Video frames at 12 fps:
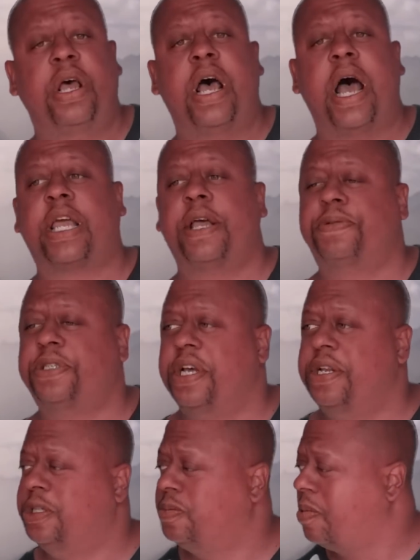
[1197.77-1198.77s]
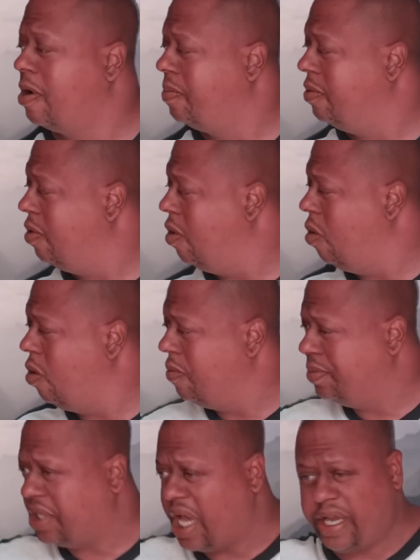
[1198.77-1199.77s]
I kept seeing these purple
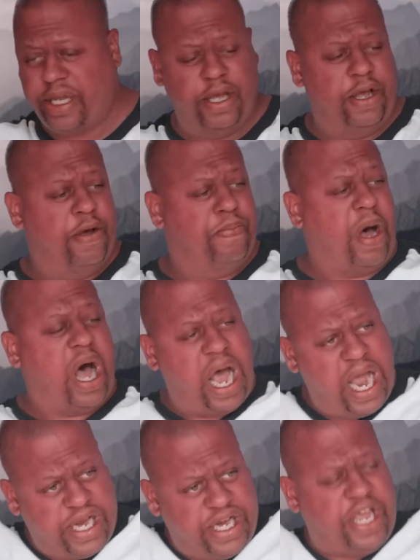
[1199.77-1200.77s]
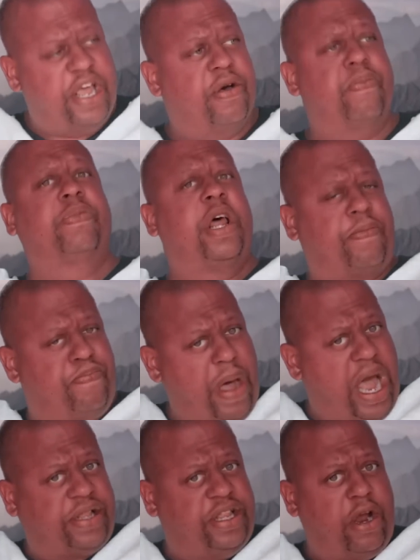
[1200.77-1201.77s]
orbs like behind him, like
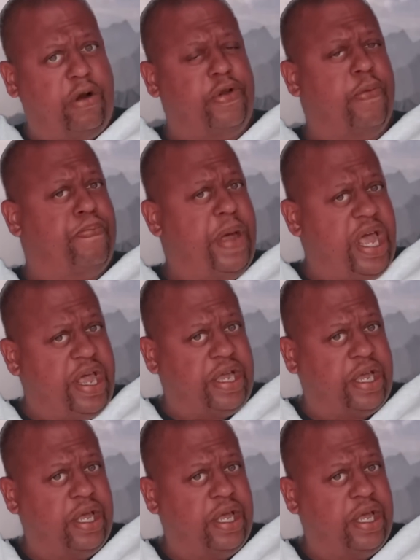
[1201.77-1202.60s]
back there. They're big.